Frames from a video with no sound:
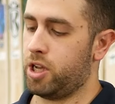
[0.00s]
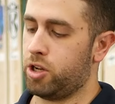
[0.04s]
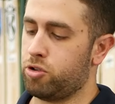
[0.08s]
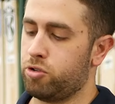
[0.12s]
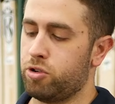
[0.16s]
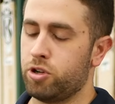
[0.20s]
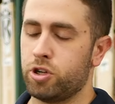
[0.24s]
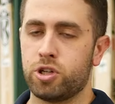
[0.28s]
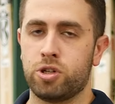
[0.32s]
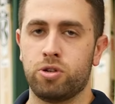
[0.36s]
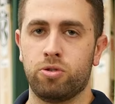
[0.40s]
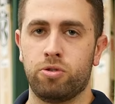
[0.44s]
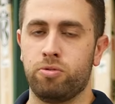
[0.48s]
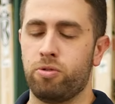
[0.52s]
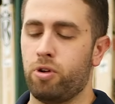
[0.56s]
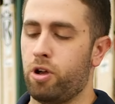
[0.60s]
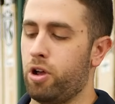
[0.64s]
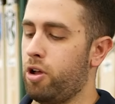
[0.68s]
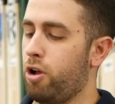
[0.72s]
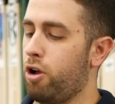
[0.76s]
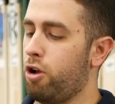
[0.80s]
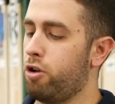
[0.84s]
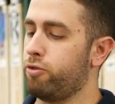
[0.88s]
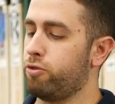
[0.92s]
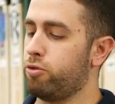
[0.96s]
traditional
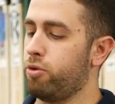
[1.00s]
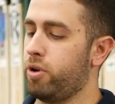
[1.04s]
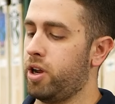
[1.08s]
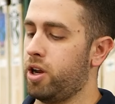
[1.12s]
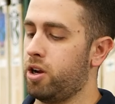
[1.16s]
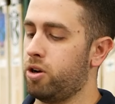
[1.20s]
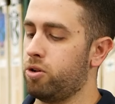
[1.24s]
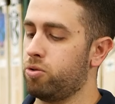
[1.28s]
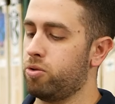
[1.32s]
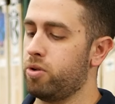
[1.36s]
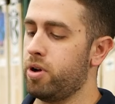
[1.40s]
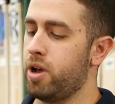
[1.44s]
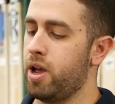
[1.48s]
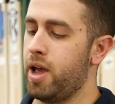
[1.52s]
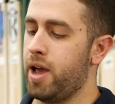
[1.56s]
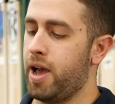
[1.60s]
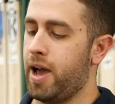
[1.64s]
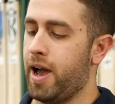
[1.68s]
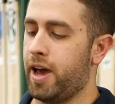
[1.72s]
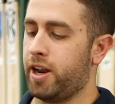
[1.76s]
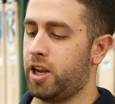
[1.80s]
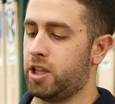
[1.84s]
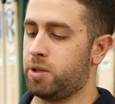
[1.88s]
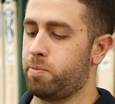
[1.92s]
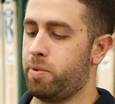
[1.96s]
oval handle,
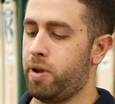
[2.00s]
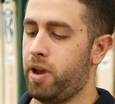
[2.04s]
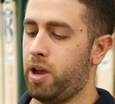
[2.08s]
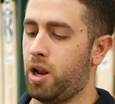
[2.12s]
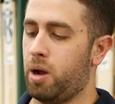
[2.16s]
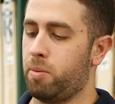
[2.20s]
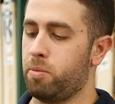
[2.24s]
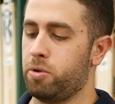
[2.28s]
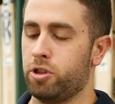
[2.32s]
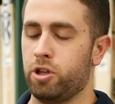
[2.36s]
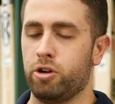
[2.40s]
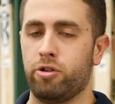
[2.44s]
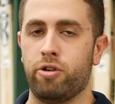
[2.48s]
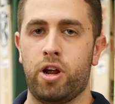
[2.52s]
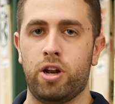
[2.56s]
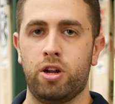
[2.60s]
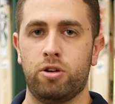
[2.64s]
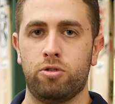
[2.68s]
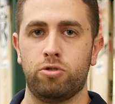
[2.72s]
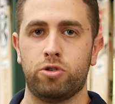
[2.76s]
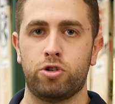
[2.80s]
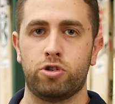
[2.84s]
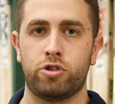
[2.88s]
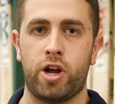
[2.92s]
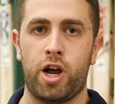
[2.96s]
and it's paired up with the
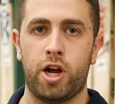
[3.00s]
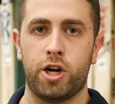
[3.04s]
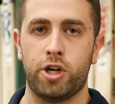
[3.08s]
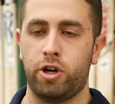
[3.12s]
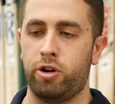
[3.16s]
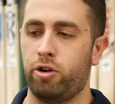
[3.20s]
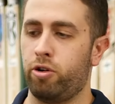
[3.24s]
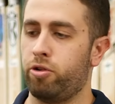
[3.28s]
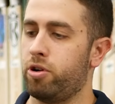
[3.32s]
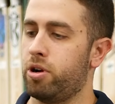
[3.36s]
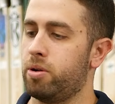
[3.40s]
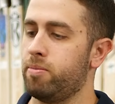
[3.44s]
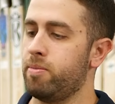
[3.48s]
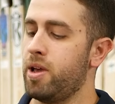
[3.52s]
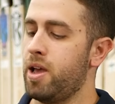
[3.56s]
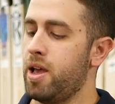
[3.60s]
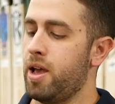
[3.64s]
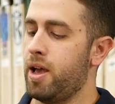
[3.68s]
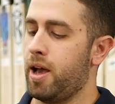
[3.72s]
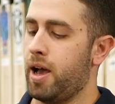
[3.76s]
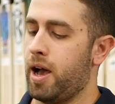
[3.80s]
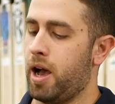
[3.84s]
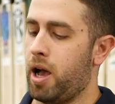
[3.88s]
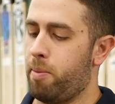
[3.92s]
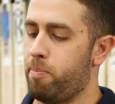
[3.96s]
Gray-Nicolls traction grip.
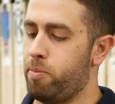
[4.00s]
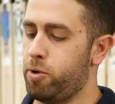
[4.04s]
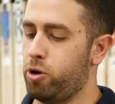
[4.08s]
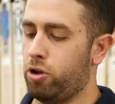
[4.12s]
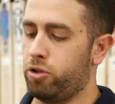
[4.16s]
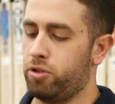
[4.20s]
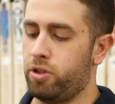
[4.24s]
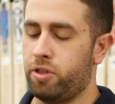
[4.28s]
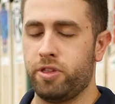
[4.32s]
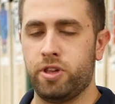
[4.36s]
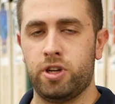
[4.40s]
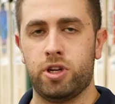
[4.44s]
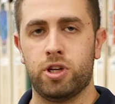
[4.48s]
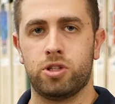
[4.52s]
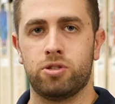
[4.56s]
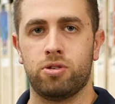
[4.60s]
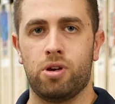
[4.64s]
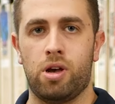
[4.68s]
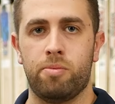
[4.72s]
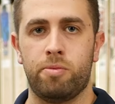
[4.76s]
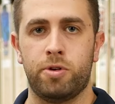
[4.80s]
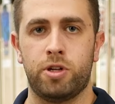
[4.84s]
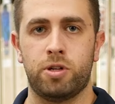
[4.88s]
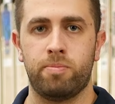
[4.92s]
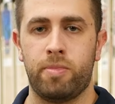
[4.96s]
A bit on the thinner
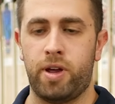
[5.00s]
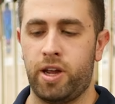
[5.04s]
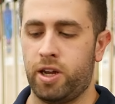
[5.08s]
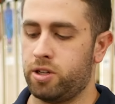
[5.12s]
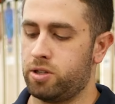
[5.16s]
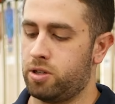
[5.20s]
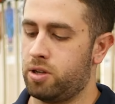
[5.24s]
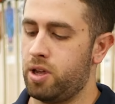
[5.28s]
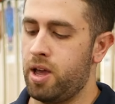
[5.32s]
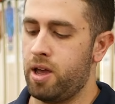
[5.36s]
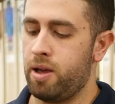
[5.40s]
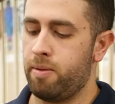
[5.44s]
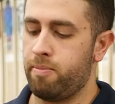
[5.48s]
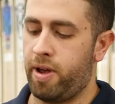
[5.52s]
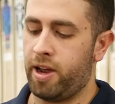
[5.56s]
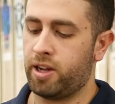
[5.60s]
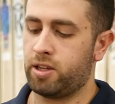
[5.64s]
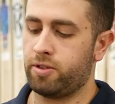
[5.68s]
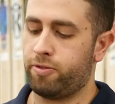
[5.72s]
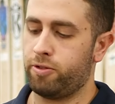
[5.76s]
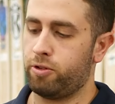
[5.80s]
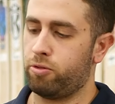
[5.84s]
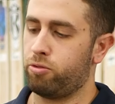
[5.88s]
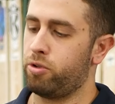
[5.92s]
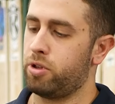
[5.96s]
side, which makes it
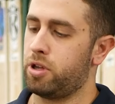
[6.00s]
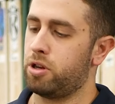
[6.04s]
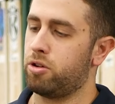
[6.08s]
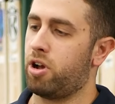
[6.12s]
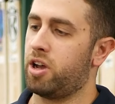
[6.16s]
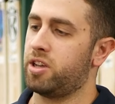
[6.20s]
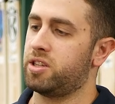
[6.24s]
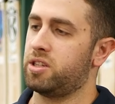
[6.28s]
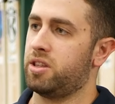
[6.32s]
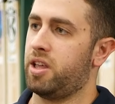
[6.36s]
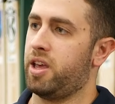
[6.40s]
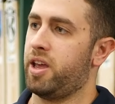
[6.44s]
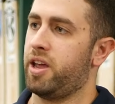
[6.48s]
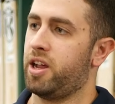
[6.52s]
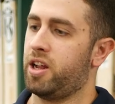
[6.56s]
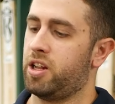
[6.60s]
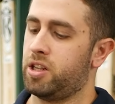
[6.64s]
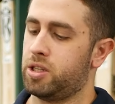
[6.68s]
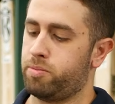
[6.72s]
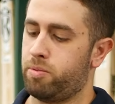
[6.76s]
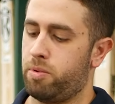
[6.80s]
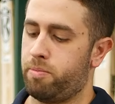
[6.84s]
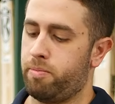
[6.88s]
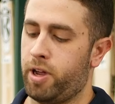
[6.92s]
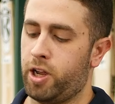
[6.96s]
feel really nice in the
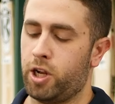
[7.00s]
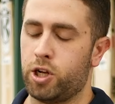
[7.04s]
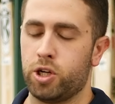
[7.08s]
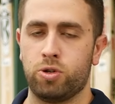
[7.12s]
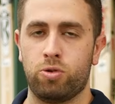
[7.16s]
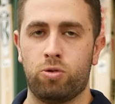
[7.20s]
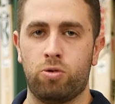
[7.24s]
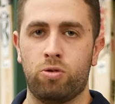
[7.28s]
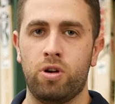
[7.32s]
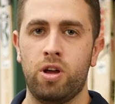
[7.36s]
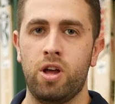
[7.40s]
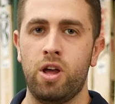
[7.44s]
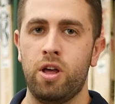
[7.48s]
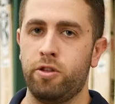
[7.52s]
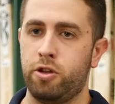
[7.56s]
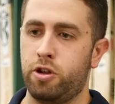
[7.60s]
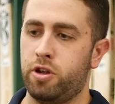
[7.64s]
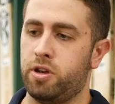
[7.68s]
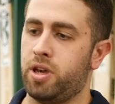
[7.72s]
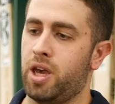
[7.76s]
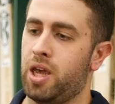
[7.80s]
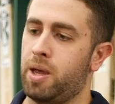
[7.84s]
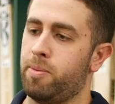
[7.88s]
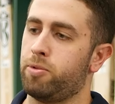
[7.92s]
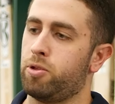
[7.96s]
hands, but make sure
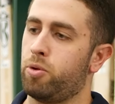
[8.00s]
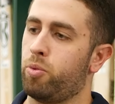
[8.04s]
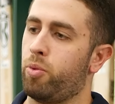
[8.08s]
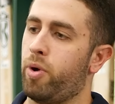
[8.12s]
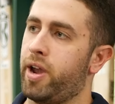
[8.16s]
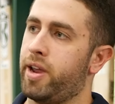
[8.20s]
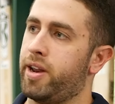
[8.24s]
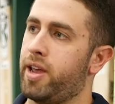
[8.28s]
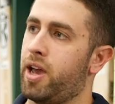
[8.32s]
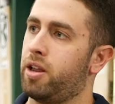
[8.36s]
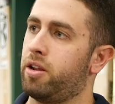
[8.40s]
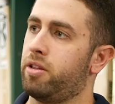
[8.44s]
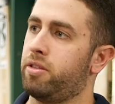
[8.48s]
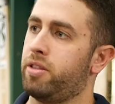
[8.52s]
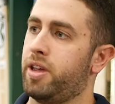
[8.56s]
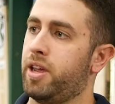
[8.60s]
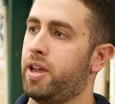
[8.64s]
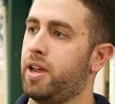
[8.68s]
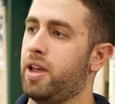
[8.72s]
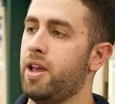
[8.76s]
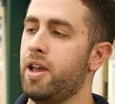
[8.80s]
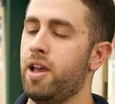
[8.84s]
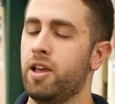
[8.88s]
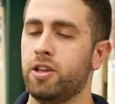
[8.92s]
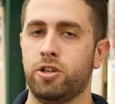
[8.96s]
you keep the weight out of
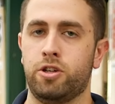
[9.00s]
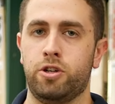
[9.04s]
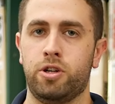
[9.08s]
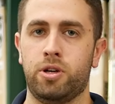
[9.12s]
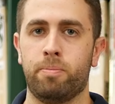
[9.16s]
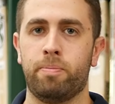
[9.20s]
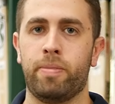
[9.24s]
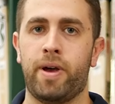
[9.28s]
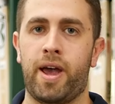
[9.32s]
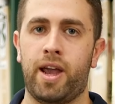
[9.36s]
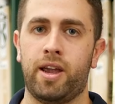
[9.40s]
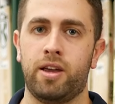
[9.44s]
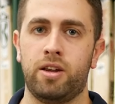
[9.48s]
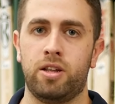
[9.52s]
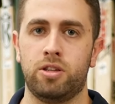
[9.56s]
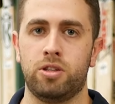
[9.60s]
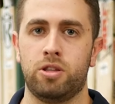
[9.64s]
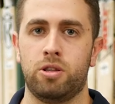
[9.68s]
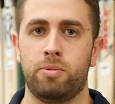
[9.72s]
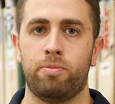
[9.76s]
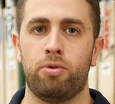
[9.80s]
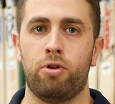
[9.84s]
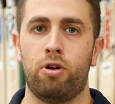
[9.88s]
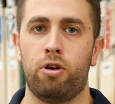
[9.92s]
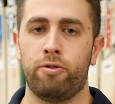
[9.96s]
there so you can pack it
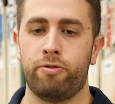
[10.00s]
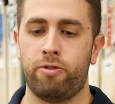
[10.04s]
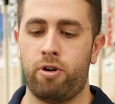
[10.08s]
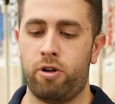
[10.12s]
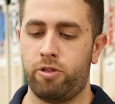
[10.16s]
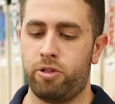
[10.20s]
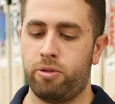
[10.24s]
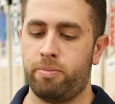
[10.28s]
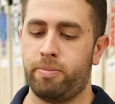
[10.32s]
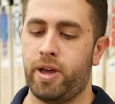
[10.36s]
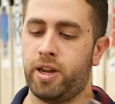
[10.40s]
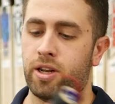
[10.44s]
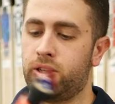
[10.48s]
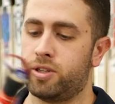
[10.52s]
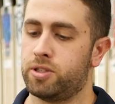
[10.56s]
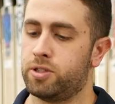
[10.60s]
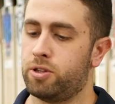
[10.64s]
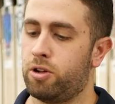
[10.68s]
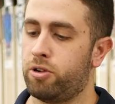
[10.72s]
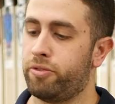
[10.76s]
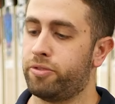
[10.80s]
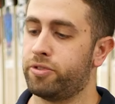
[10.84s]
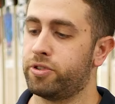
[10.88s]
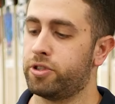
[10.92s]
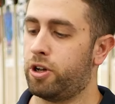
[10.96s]
into the profile of the bat
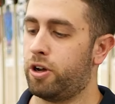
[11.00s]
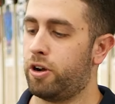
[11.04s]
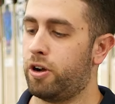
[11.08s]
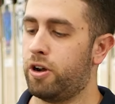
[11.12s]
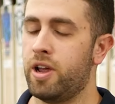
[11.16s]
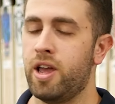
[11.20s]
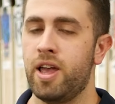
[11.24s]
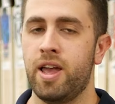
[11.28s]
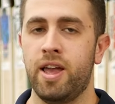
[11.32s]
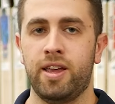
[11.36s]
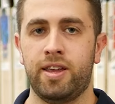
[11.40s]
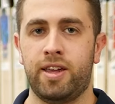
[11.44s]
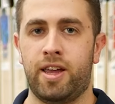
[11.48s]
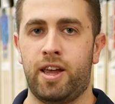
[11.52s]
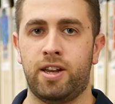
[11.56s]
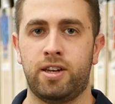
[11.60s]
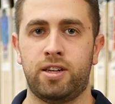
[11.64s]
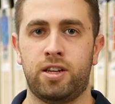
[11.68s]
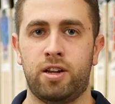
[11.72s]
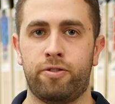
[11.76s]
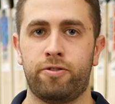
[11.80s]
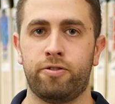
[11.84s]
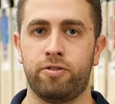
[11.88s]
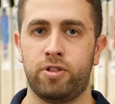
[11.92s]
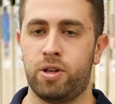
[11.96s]
itself. So yeah,
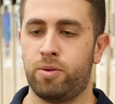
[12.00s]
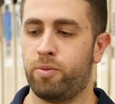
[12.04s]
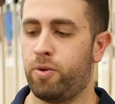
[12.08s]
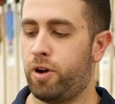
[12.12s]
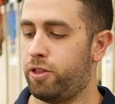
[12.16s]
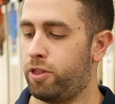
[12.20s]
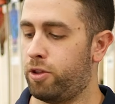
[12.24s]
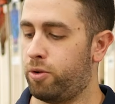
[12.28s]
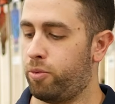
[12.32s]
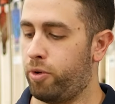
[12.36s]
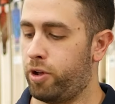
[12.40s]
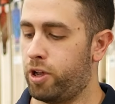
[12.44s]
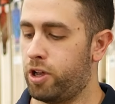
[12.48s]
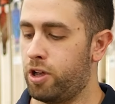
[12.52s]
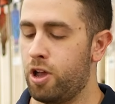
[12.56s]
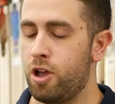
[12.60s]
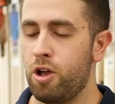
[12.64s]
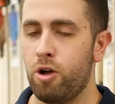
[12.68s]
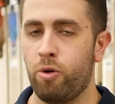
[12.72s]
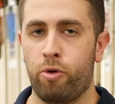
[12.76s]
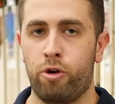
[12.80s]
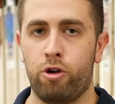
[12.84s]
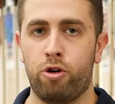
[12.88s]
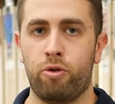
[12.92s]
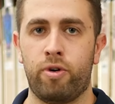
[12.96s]
definitely one that we
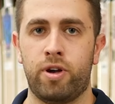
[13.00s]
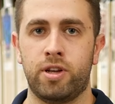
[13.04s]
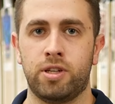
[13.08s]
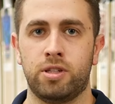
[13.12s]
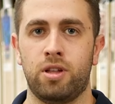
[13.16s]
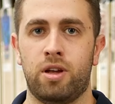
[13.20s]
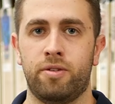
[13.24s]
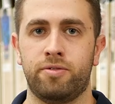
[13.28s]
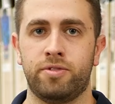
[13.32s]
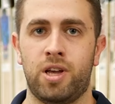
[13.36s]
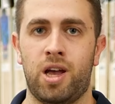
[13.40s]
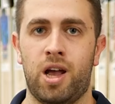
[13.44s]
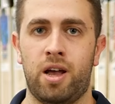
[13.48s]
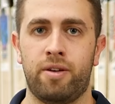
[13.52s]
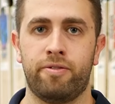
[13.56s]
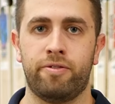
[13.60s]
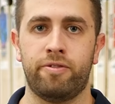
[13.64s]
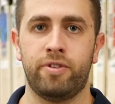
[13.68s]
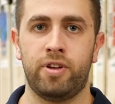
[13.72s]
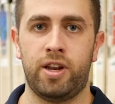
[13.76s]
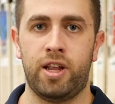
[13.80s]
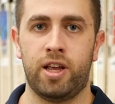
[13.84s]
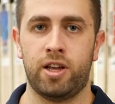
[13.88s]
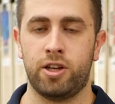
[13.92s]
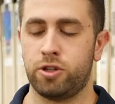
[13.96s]
always love to
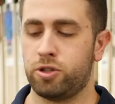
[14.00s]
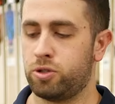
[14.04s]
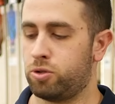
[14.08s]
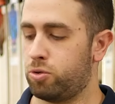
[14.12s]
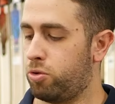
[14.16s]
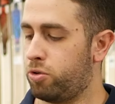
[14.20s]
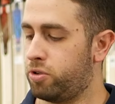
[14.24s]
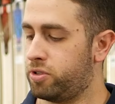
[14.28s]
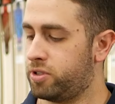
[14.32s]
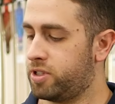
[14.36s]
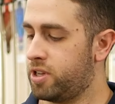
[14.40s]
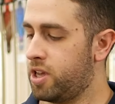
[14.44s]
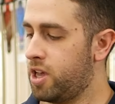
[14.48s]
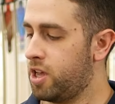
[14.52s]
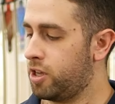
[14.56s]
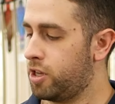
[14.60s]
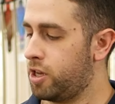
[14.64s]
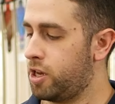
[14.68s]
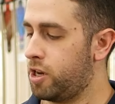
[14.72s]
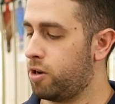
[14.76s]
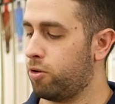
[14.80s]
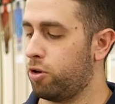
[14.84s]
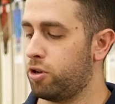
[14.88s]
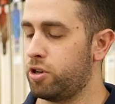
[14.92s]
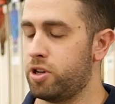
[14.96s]
have in our stores
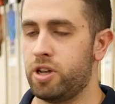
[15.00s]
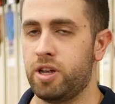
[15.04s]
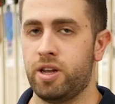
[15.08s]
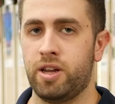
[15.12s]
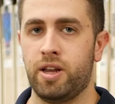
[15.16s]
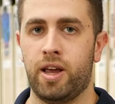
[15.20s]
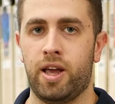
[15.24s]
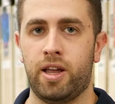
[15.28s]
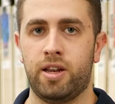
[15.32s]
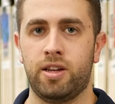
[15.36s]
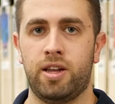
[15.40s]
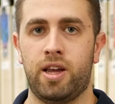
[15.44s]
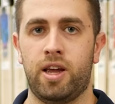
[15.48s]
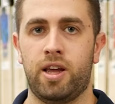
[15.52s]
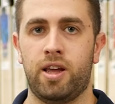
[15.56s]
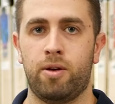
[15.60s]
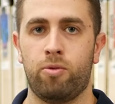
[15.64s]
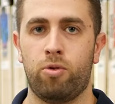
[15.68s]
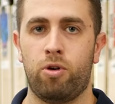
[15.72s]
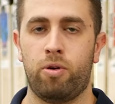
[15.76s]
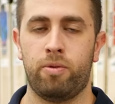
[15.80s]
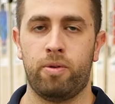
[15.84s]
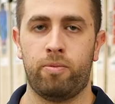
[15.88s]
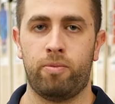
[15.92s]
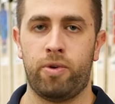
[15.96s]
year on year, and yeah,
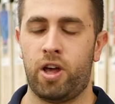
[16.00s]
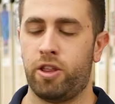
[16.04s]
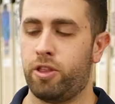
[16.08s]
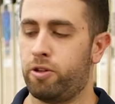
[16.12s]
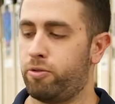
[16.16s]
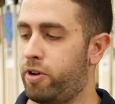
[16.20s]
another